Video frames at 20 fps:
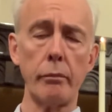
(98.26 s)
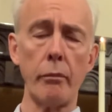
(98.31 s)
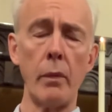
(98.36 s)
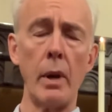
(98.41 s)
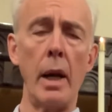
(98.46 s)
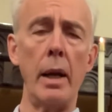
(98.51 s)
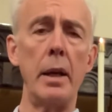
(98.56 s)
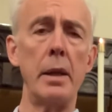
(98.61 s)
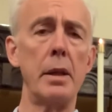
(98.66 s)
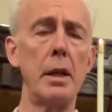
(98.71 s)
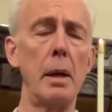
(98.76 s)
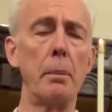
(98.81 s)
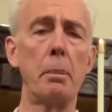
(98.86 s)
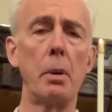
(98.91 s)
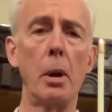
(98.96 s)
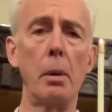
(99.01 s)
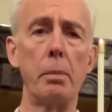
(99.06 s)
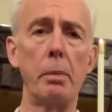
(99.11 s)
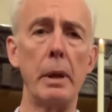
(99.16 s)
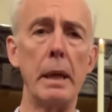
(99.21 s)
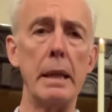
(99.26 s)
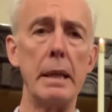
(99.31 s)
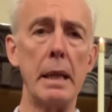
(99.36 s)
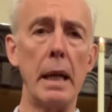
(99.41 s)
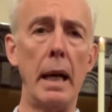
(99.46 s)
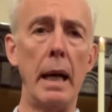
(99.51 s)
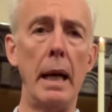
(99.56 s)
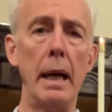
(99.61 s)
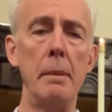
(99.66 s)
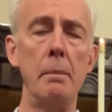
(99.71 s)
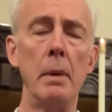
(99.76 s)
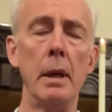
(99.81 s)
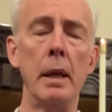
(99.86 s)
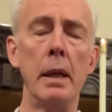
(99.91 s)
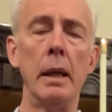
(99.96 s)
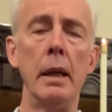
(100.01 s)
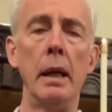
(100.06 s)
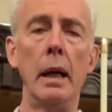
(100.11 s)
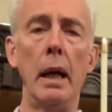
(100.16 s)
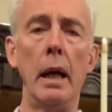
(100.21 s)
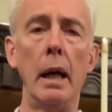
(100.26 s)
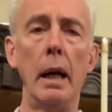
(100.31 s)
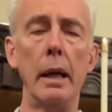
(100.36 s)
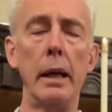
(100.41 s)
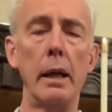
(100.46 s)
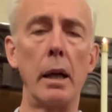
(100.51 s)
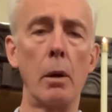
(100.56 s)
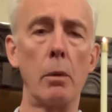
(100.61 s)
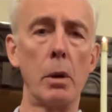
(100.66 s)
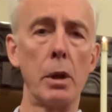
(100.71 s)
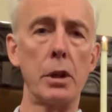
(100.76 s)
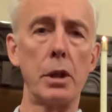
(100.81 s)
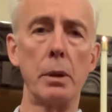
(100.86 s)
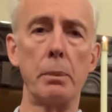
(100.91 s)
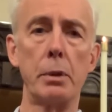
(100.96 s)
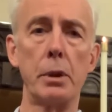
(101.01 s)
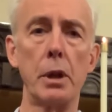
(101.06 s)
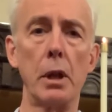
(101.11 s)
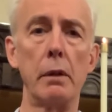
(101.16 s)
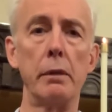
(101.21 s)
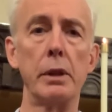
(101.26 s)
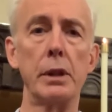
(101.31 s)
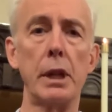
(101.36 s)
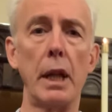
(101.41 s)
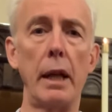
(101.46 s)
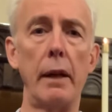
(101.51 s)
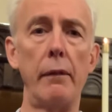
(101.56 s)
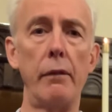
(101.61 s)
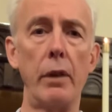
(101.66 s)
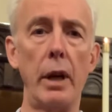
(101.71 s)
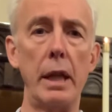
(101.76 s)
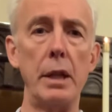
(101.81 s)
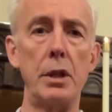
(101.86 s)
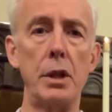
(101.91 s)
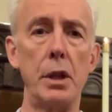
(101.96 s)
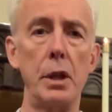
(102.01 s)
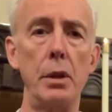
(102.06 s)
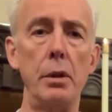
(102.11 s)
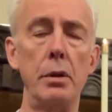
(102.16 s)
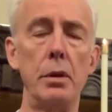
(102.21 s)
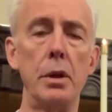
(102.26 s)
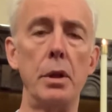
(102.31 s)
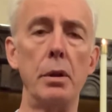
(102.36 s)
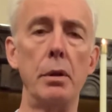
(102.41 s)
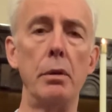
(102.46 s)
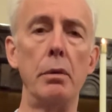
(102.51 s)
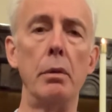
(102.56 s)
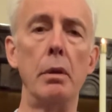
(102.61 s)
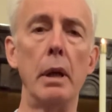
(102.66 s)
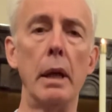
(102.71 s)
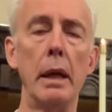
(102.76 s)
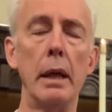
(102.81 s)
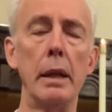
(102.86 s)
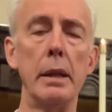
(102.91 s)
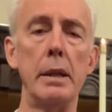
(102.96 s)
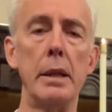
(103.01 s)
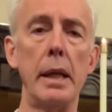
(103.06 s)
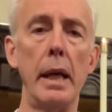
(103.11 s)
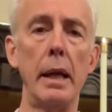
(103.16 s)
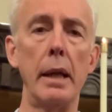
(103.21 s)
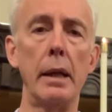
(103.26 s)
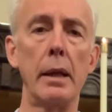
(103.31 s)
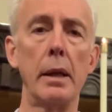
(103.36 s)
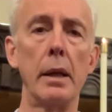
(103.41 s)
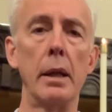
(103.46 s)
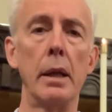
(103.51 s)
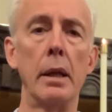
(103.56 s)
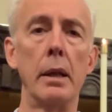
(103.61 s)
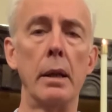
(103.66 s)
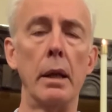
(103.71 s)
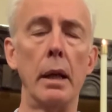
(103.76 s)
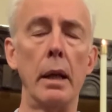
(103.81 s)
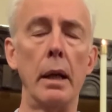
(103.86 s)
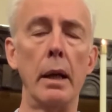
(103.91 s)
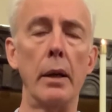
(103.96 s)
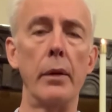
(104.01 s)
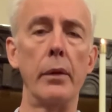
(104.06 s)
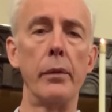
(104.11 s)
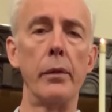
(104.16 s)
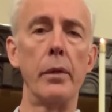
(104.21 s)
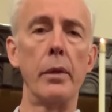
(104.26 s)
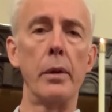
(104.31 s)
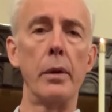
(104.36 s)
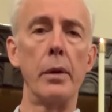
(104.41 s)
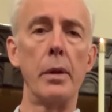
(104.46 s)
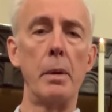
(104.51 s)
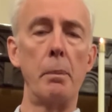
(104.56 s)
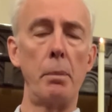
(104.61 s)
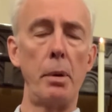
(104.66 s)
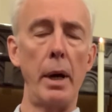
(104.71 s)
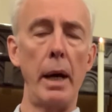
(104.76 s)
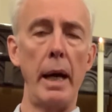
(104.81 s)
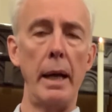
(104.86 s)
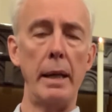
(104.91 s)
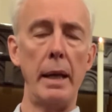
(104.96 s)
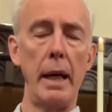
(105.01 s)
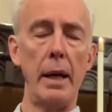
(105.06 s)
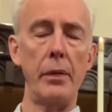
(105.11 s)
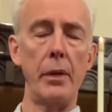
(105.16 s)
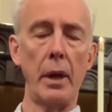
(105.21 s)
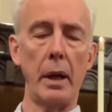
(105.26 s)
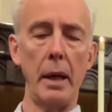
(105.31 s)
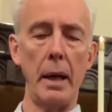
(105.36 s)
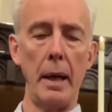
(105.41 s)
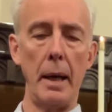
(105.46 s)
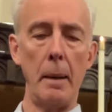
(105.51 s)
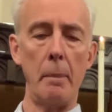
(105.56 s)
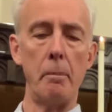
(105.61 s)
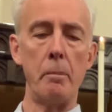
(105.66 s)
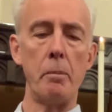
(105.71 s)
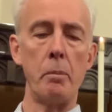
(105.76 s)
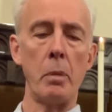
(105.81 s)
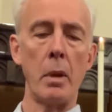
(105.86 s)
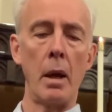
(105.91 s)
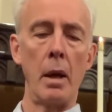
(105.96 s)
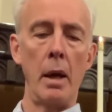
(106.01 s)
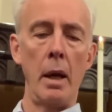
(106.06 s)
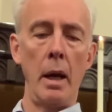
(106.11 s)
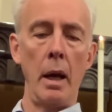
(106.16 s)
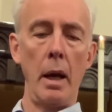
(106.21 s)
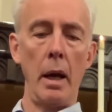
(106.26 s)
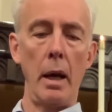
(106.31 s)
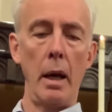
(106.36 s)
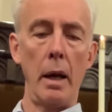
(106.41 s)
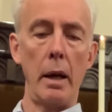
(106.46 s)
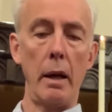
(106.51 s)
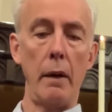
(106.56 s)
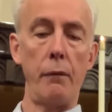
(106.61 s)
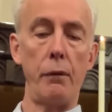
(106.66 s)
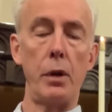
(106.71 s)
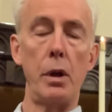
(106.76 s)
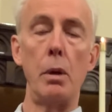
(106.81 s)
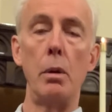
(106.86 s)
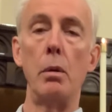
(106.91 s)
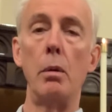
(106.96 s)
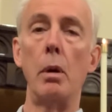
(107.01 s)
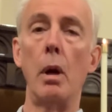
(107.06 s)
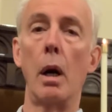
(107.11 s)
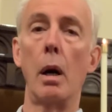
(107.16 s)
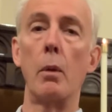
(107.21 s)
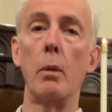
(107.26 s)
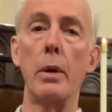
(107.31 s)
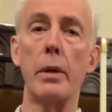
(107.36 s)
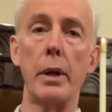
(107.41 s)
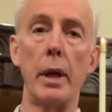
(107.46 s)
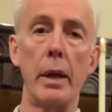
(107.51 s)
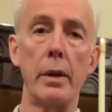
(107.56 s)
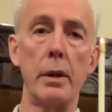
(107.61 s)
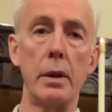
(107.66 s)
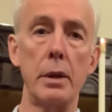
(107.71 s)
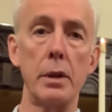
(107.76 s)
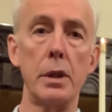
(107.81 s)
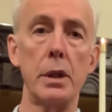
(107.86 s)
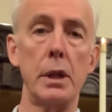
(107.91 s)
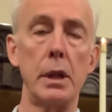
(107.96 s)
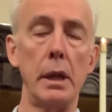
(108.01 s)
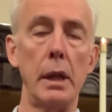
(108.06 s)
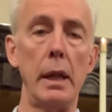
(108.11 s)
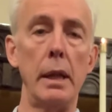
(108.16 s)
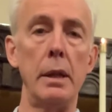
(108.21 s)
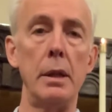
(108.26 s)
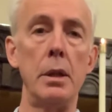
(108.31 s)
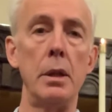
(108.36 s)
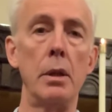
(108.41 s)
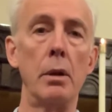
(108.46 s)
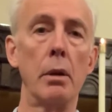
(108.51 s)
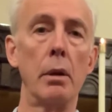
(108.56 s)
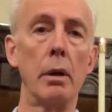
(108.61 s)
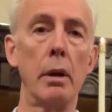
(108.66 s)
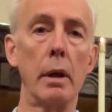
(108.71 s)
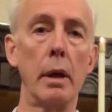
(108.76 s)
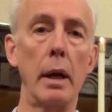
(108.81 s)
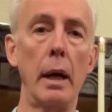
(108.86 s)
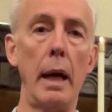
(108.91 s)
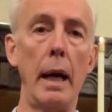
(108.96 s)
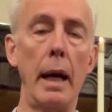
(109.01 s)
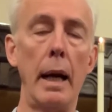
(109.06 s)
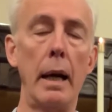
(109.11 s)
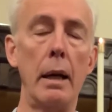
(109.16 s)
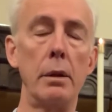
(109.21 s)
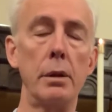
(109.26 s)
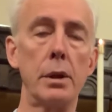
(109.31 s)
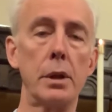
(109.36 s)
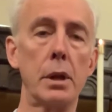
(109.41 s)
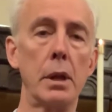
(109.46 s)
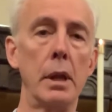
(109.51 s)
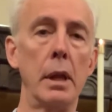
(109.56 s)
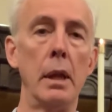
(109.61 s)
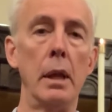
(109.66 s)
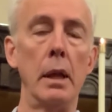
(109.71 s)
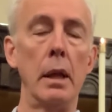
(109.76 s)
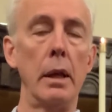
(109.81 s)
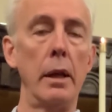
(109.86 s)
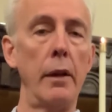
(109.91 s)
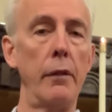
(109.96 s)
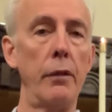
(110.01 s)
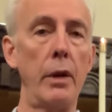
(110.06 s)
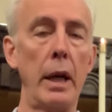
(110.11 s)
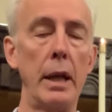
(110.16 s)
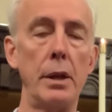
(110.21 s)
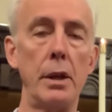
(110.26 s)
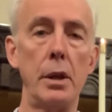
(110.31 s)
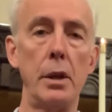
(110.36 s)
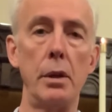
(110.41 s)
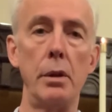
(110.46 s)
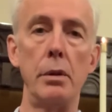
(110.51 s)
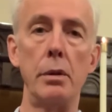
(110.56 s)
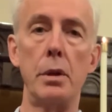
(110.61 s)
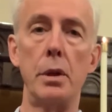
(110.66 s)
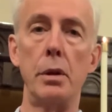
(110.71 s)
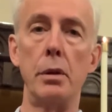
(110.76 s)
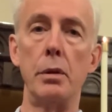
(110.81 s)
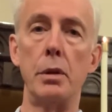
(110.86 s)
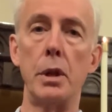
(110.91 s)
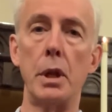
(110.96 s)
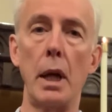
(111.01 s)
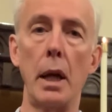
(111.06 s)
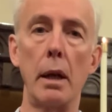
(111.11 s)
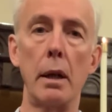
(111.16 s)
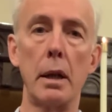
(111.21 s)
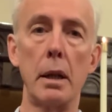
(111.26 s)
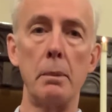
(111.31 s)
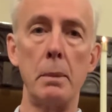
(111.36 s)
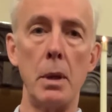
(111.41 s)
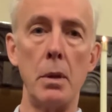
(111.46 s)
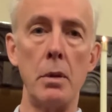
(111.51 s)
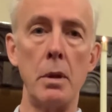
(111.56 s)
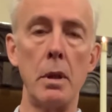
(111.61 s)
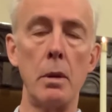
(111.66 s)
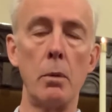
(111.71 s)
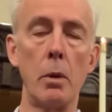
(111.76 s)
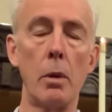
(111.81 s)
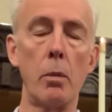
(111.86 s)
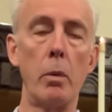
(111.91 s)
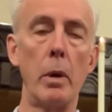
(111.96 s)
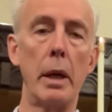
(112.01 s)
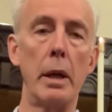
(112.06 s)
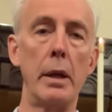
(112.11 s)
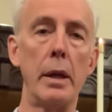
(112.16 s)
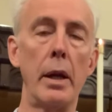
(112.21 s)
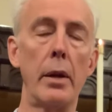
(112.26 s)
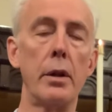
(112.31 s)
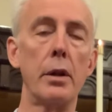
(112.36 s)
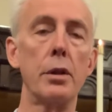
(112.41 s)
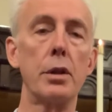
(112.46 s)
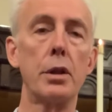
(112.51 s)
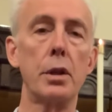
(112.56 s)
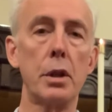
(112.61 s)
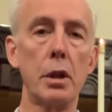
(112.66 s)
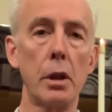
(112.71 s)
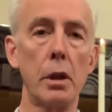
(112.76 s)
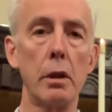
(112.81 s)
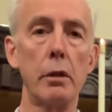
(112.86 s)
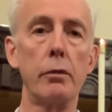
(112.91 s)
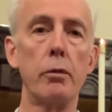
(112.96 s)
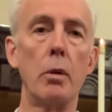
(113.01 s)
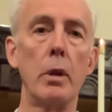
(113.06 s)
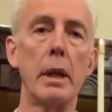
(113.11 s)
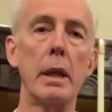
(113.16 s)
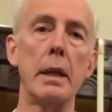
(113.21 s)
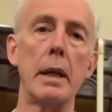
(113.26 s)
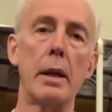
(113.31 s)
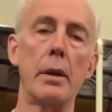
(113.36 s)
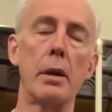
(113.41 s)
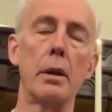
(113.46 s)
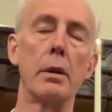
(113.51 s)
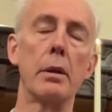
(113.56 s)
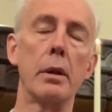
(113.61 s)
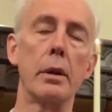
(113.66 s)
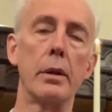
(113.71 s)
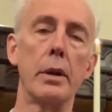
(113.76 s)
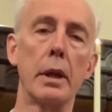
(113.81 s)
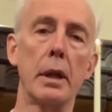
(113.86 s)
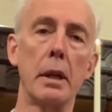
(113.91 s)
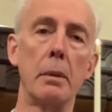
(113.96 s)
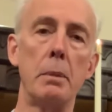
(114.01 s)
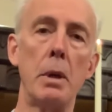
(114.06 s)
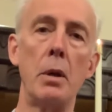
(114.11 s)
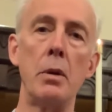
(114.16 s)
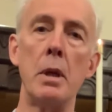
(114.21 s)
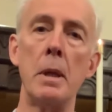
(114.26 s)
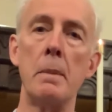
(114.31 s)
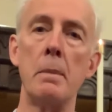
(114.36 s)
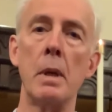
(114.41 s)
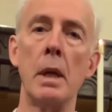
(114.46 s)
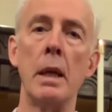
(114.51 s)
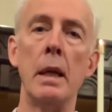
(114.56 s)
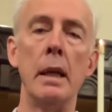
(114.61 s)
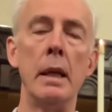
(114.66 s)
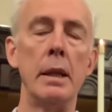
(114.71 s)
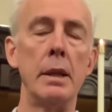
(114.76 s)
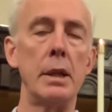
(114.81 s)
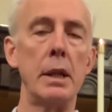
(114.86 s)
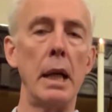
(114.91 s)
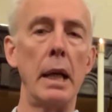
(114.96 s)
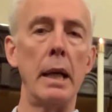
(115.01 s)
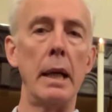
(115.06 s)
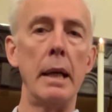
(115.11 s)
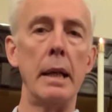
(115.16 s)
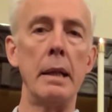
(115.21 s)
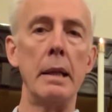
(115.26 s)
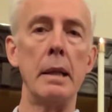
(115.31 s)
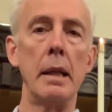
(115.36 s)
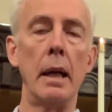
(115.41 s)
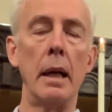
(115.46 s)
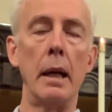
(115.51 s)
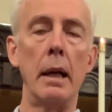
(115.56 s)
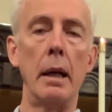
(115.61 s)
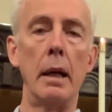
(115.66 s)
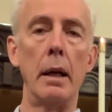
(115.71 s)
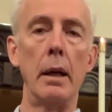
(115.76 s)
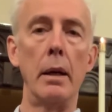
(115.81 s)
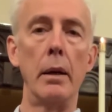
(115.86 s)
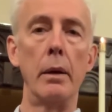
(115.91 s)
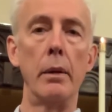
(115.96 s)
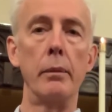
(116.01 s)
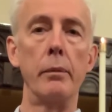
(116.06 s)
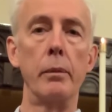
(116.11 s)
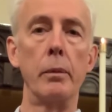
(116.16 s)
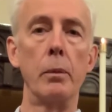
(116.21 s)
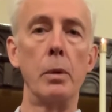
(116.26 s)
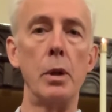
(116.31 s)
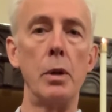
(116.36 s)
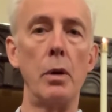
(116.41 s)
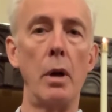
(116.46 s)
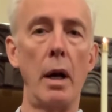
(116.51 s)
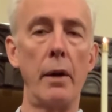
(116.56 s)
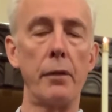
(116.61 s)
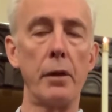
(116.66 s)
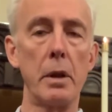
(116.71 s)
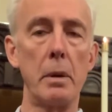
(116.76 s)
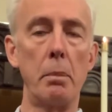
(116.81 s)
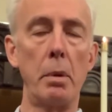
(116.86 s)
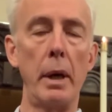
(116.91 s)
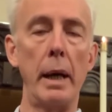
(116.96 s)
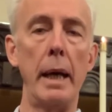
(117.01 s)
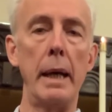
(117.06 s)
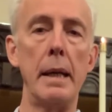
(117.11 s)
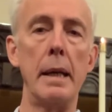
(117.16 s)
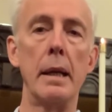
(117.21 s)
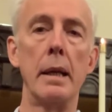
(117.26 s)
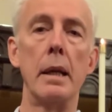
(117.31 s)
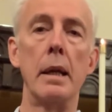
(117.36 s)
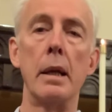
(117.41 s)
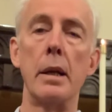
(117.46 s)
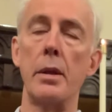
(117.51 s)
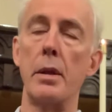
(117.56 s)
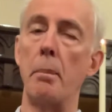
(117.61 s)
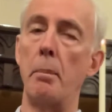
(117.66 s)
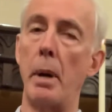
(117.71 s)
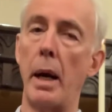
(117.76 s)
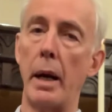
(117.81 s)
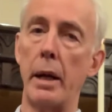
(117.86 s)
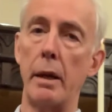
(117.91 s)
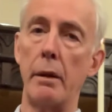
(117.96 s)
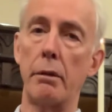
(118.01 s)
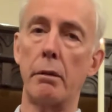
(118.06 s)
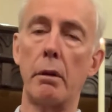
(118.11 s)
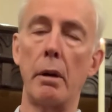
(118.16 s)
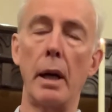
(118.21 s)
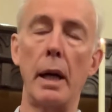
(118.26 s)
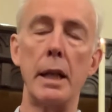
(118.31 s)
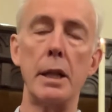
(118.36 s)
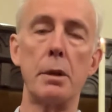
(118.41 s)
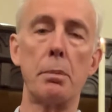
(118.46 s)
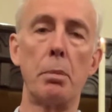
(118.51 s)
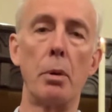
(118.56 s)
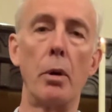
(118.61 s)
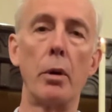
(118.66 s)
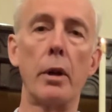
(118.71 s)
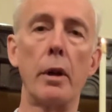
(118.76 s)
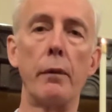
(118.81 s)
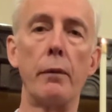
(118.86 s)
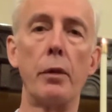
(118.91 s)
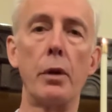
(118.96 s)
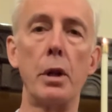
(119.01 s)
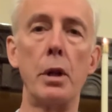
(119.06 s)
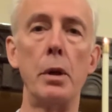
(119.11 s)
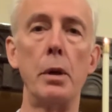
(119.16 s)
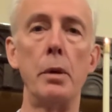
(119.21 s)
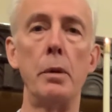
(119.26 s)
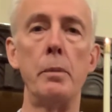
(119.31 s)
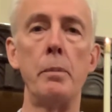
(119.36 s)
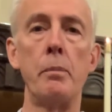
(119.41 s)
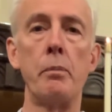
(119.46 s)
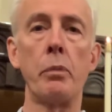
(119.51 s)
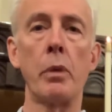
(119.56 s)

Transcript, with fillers: And at the appropriate time uh, in our worship service, I invite you to uh, take uh, the bread and the cup. if you are with others in your house, invite you to share communion with one another, serve one another the communion, saying, uh, when you offer the bread, the body of Christ broken for you.